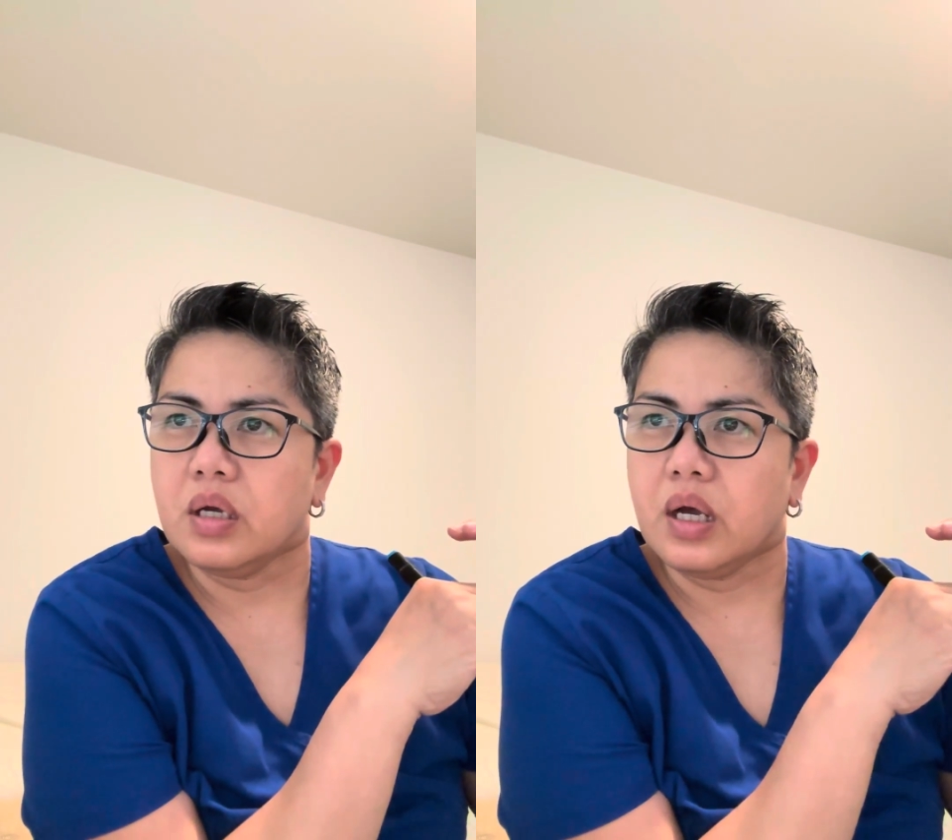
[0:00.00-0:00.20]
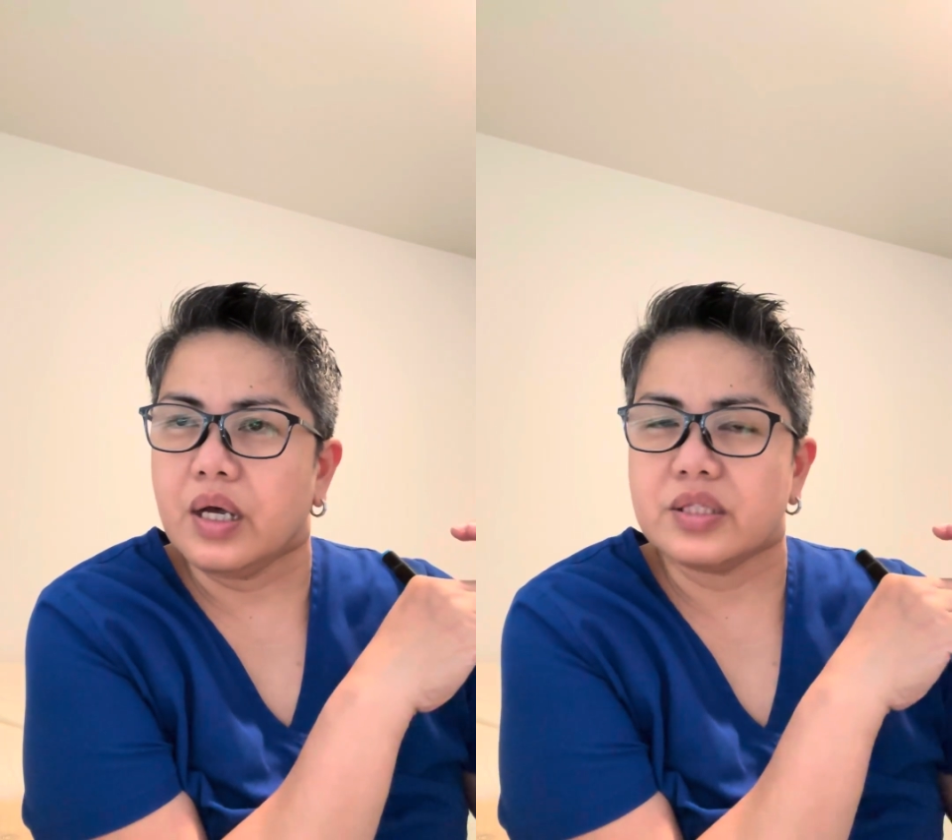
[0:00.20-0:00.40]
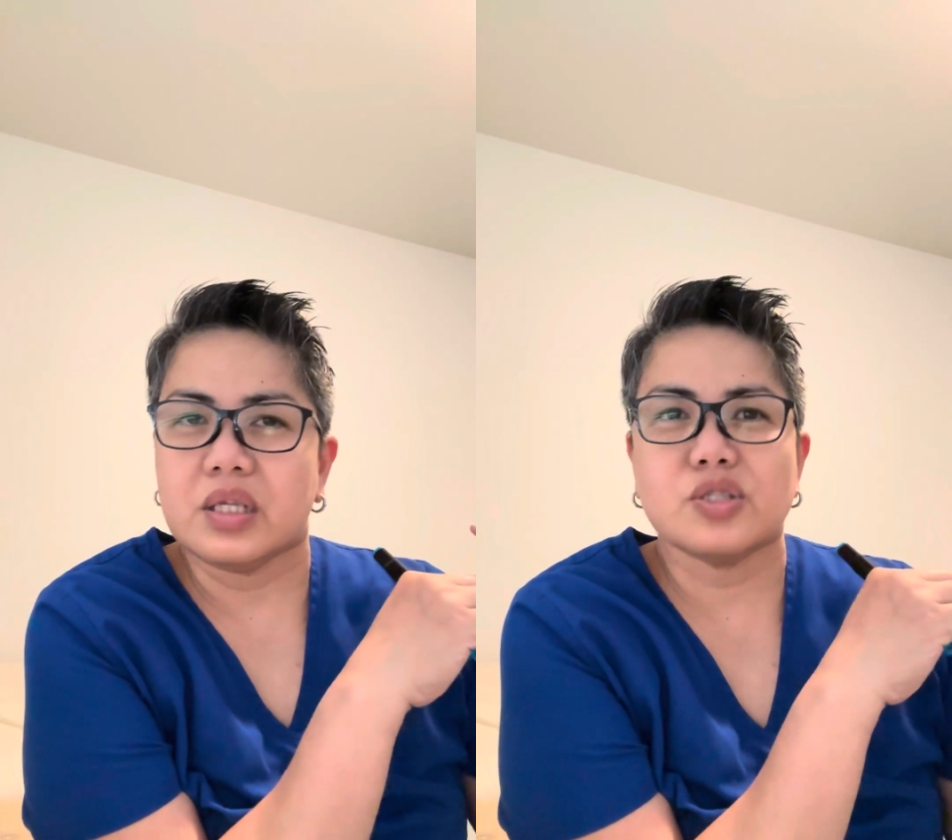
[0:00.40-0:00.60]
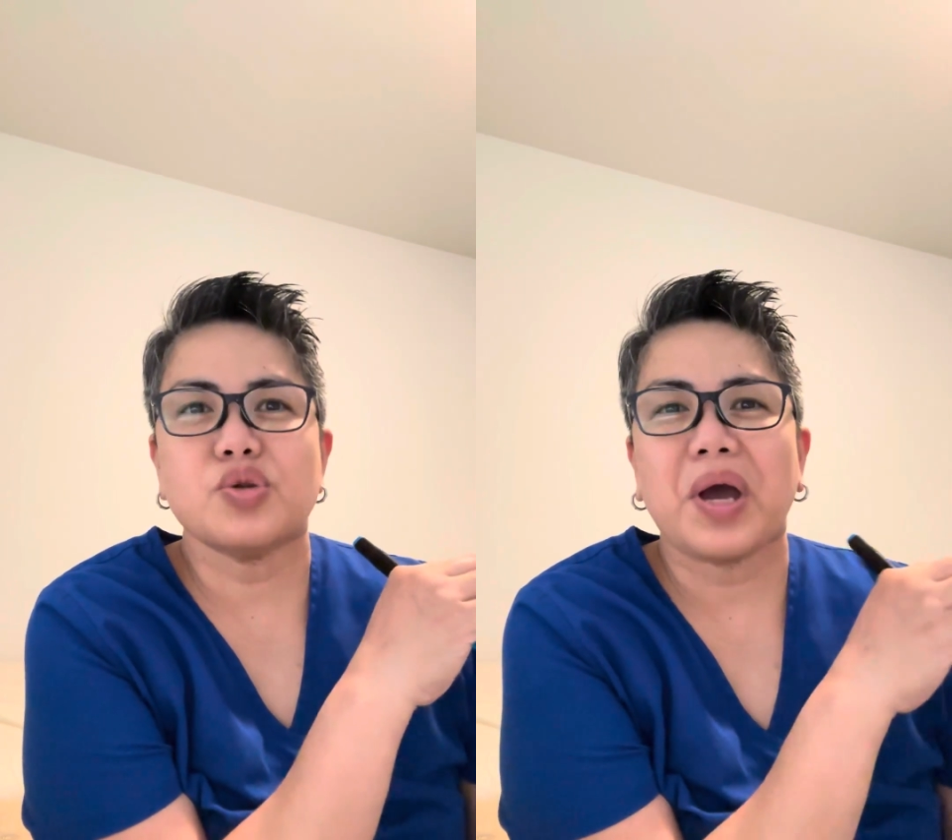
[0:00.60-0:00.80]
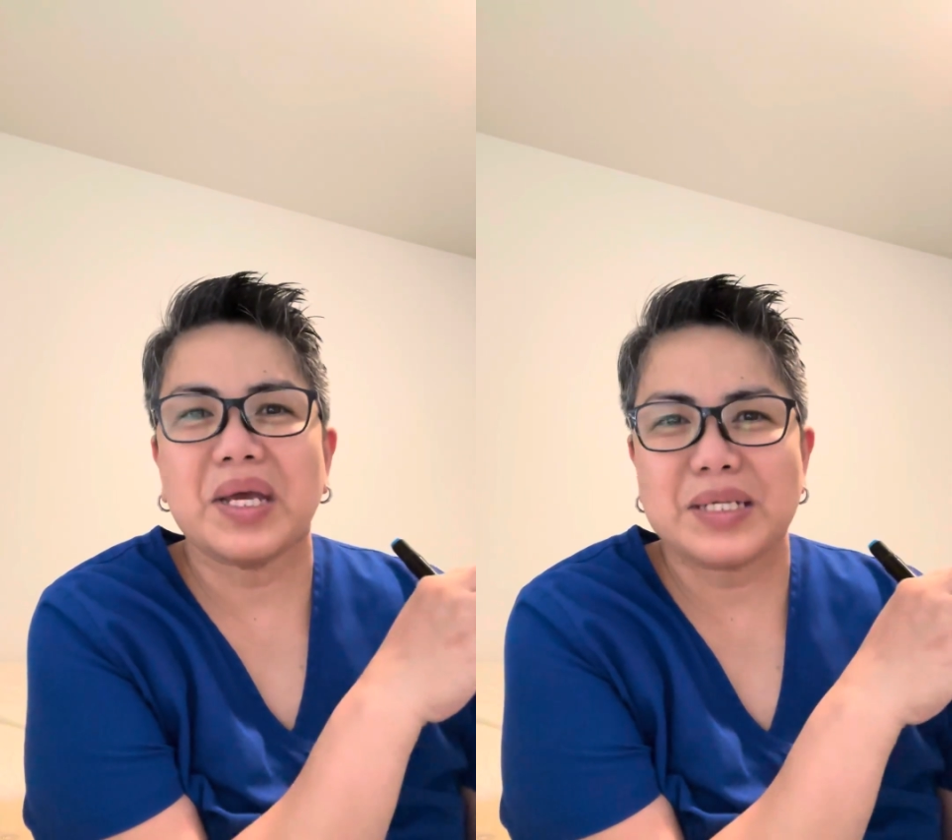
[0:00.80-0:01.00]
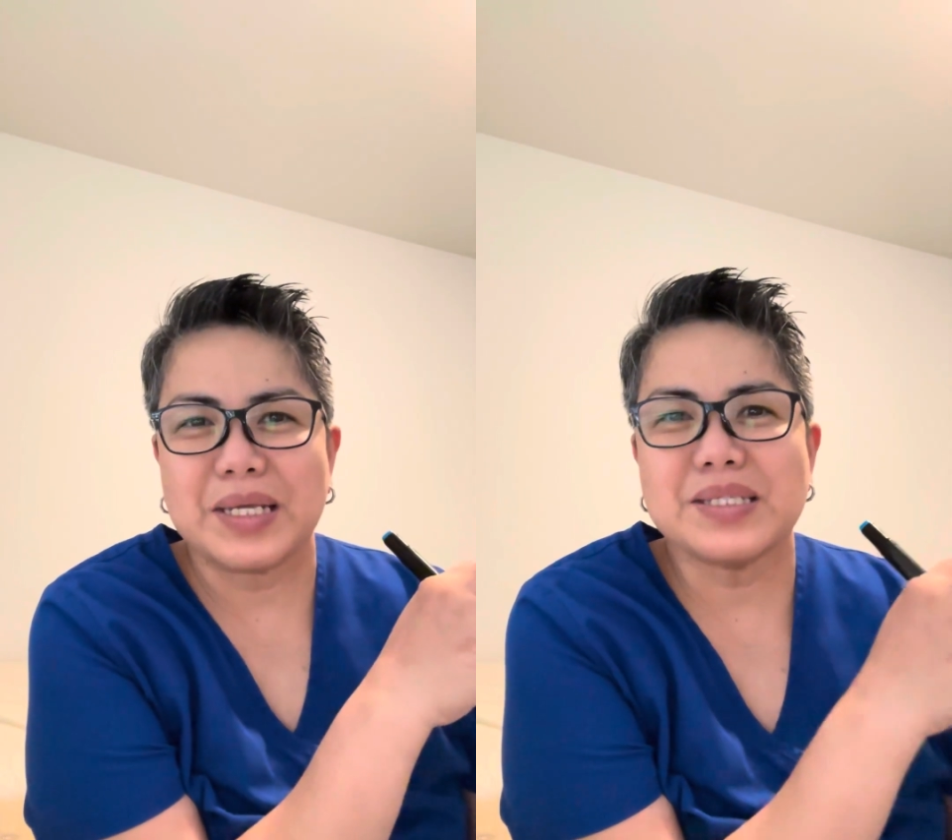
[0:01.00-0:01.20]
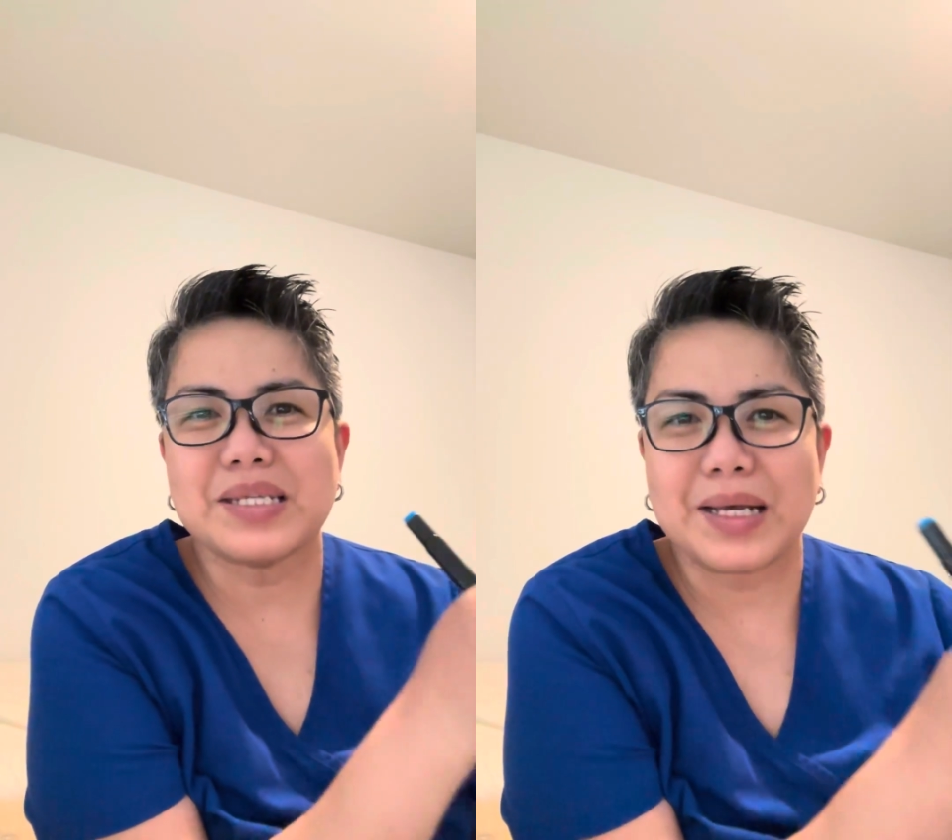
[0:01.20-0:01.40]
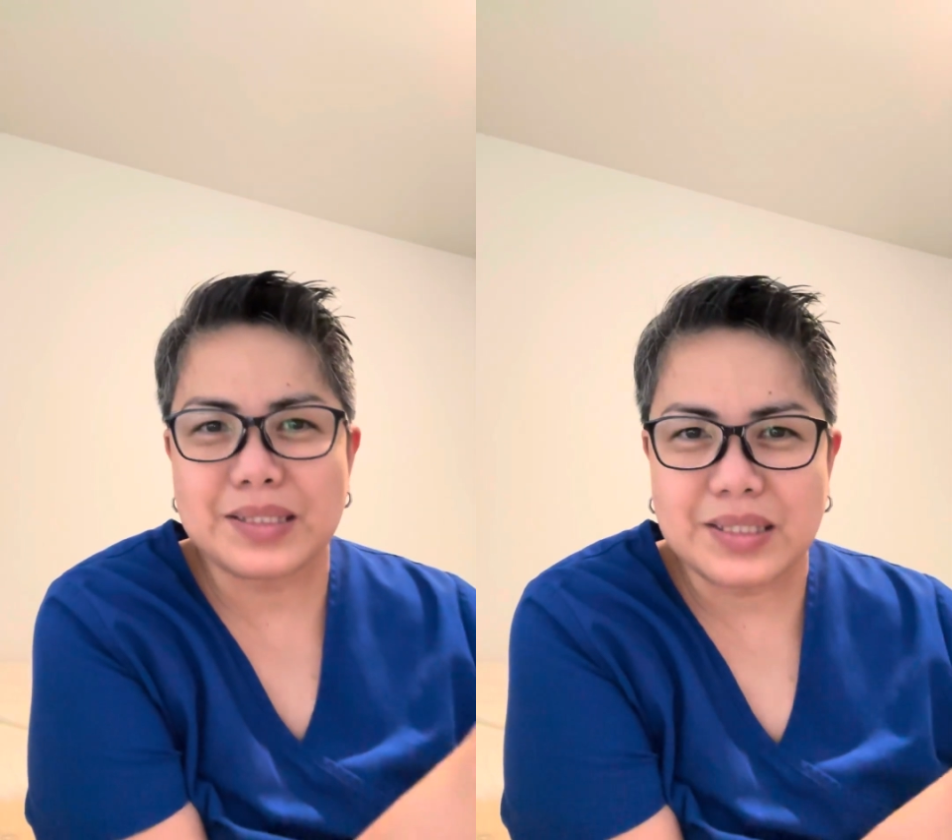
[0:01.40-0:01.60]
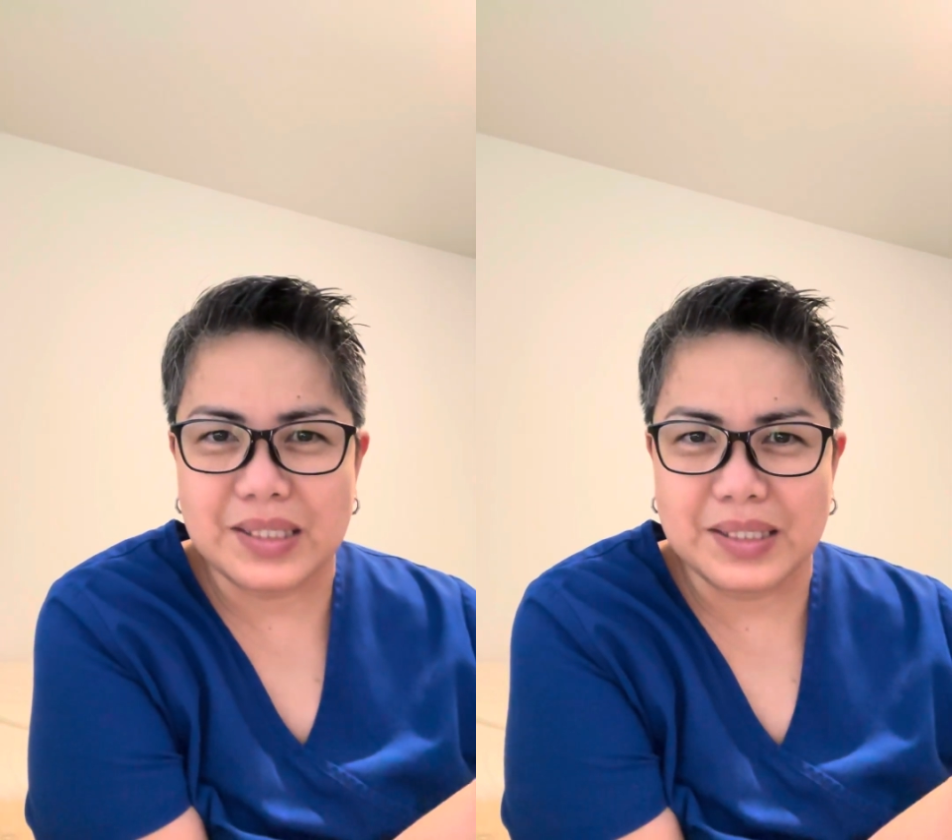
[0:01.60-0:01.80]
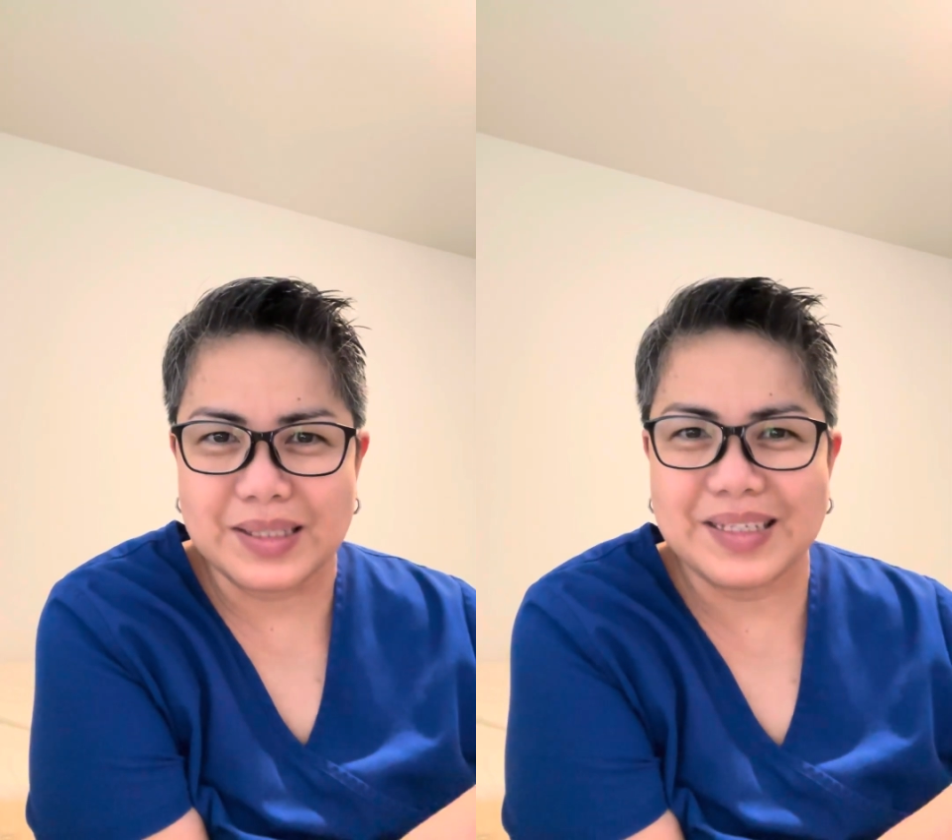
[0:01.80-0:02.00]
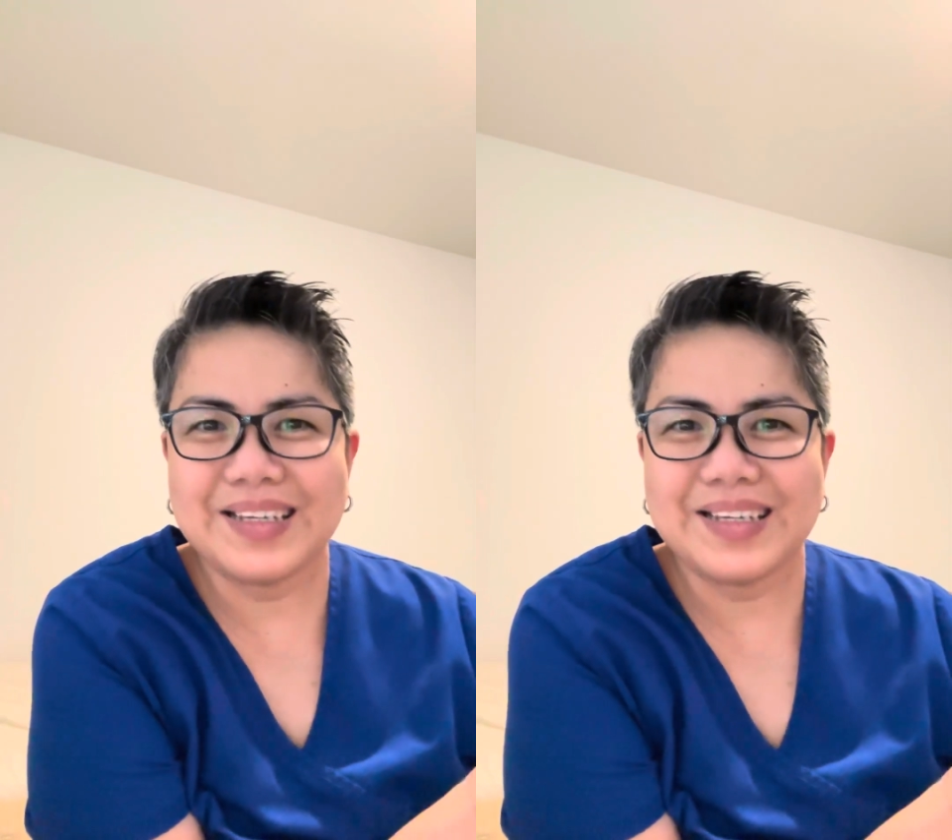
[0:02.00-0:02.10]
the tried and tested